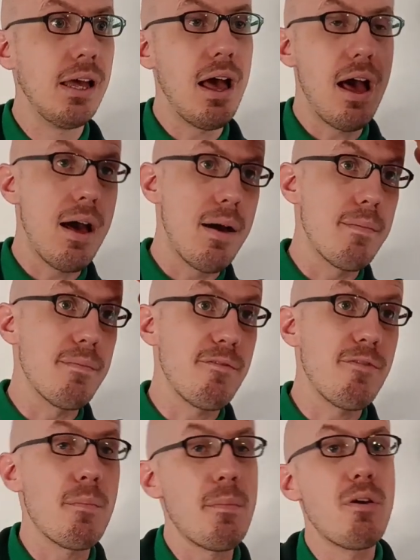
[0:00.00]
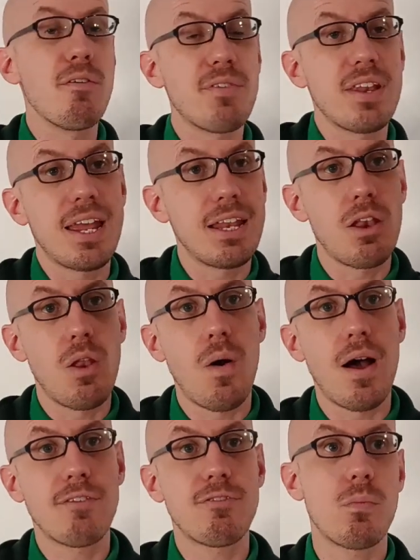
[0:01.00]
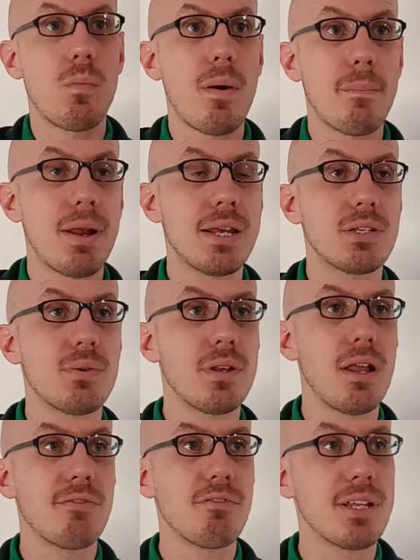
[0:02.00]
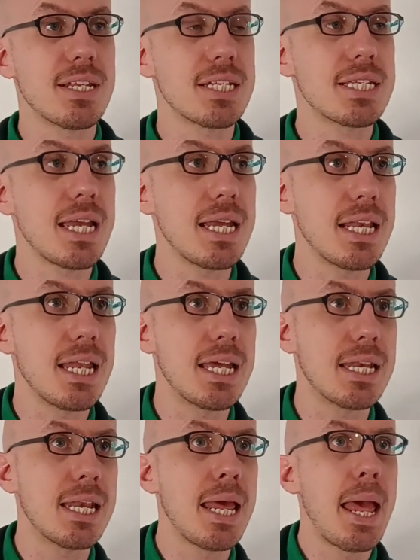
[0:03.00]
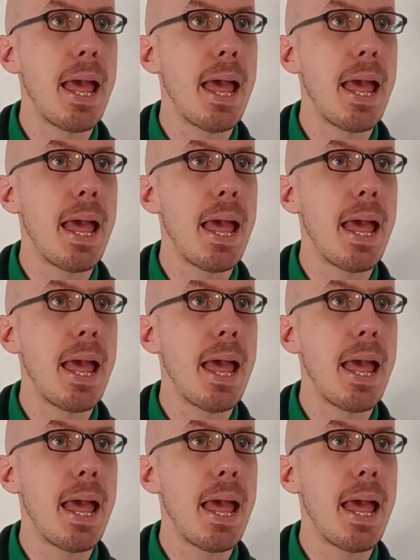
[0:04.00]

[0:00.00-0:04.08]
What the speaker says: For moving a light from one place to another in the ceiling,